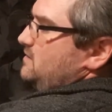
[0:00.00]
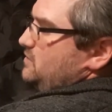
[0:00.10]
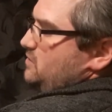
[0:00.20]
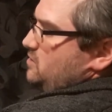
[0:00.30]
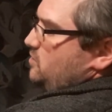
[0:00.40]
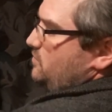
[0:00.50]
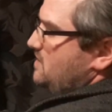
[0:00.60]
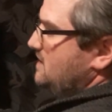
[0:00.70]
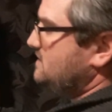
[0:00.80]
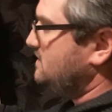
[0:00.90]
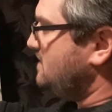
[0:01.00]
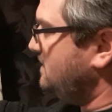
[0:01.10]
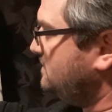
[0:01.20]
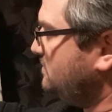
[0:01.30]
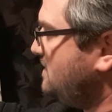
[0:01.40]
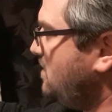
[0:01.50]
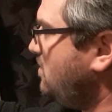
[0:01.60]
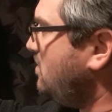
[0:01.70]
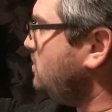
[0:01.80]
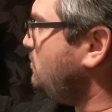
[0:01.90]
to your horizon line. So not
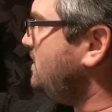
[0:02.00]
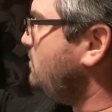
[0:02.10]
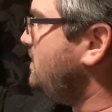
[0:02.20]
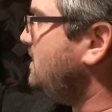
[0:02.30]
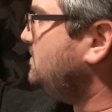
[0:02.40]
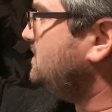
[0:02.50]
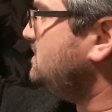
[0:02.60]
all the way up to